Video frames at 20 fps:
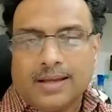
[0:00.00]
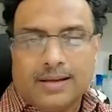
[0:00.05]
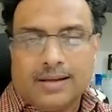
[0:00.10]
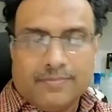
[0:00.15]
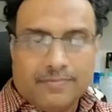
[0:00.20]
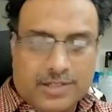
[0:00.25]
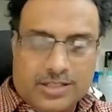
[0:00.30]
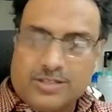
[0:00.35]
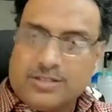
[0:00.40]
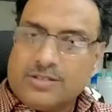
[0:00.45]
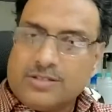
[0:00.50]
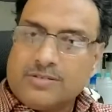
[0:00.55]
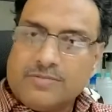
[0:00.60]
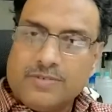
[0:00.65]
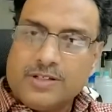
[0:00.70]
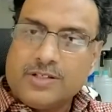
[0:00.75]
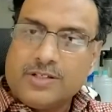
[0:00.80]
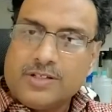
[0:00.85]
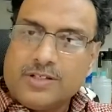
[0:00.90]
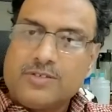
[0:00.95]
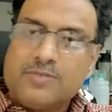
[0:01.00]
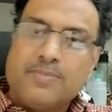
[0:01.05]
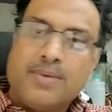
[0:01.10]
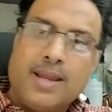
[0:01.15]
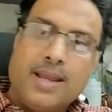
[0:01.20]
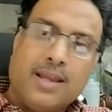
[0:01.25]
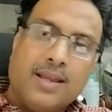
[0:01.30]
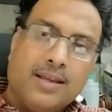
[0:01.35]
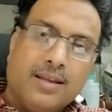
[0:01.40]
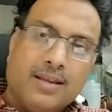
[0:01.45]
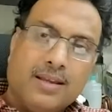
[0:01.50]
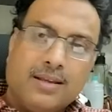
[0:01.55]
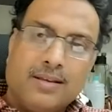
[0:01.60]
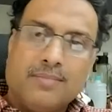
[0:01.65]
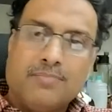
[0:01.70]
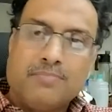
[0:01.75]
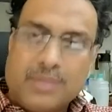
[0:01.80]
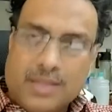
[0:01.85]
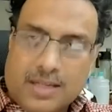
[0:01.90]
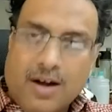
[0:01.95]
which may
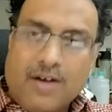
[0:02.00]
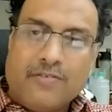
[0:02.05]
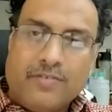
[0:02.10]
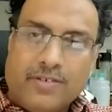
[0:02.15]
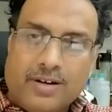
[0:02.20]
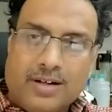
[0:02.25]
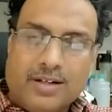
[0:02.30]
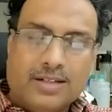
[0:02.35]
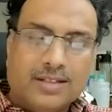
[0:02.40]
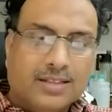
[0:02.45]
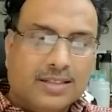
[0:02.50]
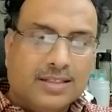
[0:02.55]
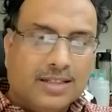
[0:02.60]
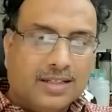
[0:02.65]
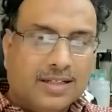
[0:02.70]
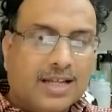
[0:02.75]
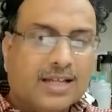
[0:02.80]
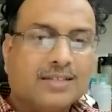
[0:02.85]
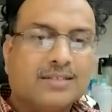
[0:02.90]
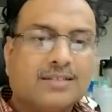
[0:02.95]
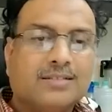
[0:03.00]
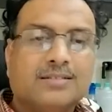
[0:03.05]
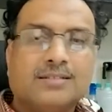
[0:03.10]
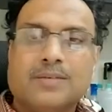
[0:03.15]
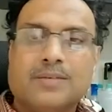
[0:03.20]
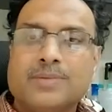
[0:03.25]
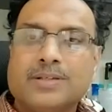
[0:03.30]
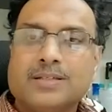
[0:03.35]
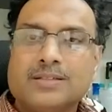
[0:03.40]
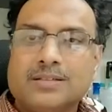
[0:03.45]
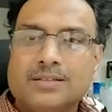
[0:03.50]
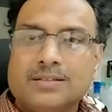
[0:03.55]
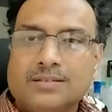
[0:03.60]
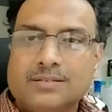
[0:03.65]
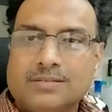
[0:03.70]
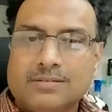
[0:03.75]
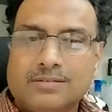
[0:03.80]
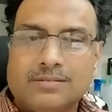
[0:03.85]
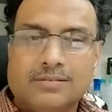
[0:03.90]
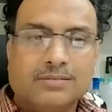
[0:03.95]
be offered in the next semester.
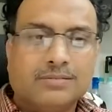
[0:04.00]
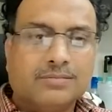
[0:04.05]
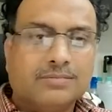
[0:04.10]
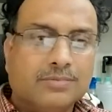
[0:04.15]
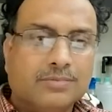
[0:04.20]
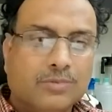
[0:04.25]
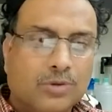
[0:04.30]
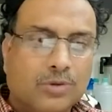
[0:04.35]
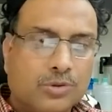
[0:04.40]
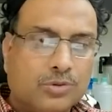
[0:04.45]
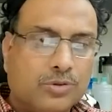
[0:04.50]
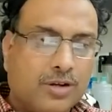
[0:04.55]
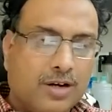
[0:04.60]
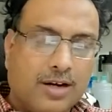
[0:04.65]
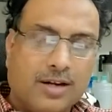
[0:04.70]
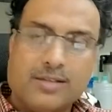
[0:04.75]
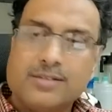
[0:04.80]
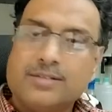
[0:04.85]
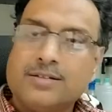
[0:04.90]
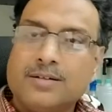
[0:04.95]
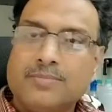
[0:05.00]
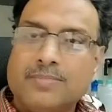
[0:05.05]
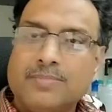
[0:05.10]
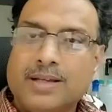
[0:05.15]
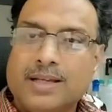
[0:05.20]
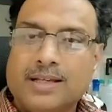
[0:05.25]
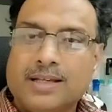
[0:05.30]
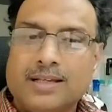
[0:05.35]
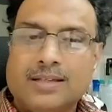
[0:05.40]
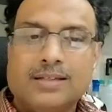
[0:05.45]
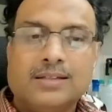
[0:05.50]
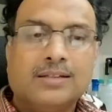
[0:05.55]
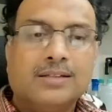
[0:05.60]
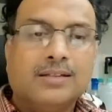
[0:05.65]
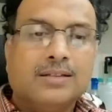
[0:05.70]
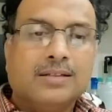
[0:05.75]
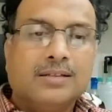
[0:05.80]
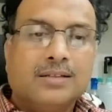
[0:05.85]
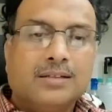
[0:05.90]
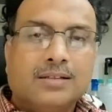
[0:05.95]
So those who are interested may
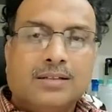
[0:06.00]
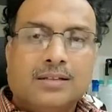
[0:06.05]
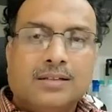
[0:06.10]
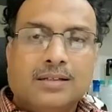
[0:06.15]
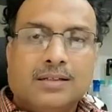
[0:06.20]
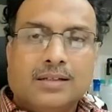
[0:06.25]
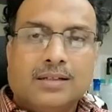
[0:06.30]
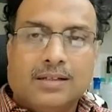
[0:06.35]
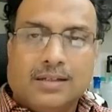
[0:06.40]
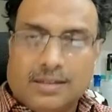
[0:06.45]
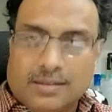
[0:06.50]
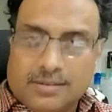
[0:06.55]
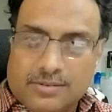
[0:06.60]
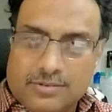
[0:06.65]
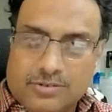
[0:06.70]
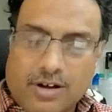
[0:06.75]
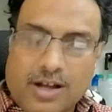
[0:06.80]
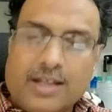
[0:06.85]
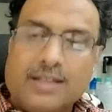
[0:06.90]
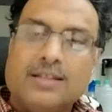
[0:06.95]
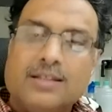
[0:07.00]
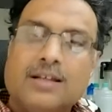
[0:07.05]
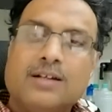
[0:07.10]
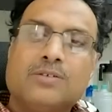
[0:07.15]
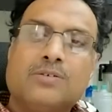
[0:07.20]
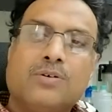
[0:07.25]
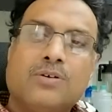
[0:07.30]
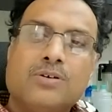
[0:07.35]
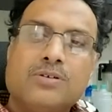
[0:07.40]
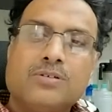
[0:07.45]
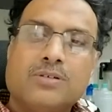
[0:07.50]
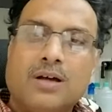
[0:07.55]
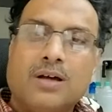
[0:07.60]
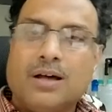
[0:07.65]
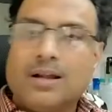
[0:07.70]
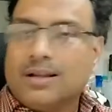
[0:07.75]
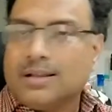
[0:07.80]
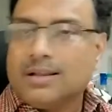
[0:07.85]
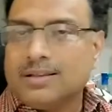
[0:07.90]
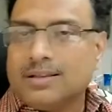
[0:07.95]
join that course,
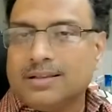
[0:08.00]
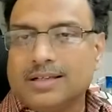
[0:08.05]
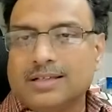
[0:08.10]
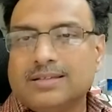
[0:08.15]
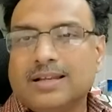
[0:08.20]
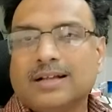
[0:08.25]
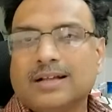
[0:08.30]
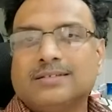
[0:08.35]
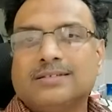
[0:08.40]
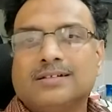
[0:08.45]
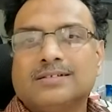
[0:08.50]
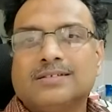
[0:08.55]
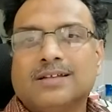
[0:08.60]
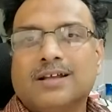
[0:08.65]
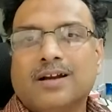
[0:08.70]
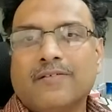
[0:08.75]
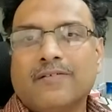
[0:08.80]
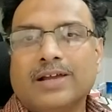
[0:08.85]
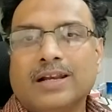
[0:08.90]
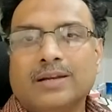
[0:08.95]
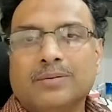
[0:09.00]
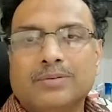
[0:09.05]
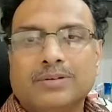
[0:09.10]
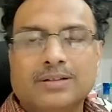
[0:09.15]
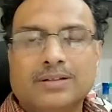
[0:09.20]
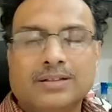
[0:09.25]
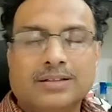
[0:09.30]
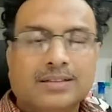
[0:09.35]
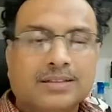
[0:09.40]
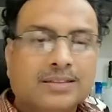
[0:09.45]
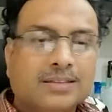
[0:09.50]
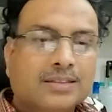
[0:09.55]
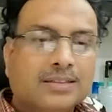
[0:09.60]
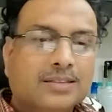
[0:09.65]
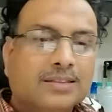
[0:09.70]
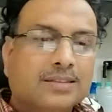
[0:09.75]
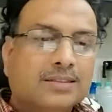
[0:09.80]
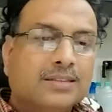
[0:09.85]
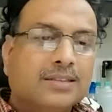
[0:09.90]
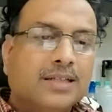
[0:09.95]
or these lectures are available
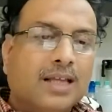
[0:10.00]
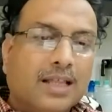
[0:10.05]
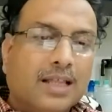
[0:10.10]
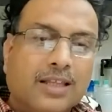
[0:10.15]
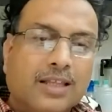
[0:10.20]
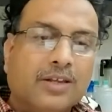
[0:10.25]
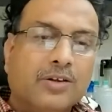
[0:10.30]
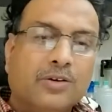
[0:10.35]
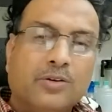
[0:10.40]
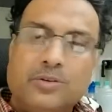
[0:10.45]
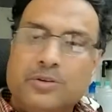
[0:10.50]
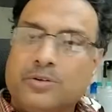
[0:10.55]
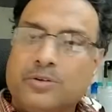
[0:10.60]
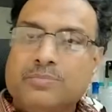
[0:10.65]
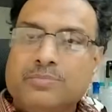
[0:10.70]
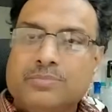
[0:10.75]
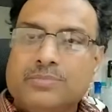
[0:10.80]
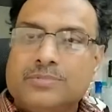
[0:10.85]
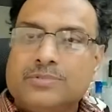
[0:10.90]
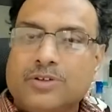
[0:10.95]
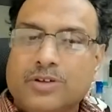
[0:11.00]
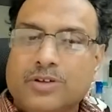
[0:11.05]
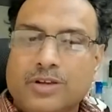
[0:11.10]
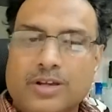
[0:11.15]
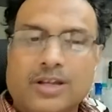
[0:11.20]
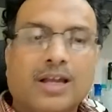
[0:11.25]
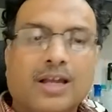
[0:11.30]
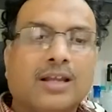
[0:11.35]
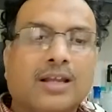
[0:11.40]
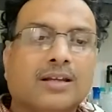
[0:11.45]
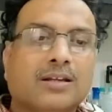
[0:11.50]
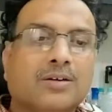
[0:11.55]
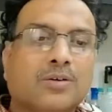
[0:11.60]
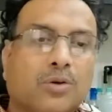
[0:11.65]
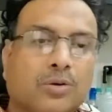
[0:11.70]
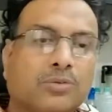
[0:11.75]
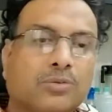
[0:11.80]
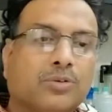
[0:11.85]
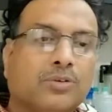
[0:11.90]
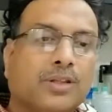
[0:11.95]
in the YouTube, so you can
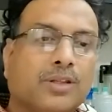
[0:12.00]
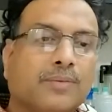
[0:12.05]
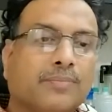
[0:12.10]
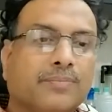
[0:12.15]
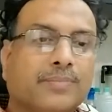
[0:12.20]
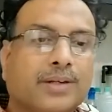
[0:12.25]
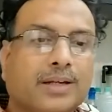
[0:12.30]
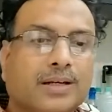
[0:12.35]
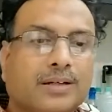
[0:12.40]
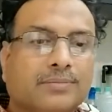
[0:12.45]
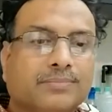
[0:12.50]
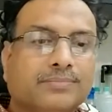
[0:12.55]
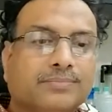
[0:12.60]
go through them. Yeah.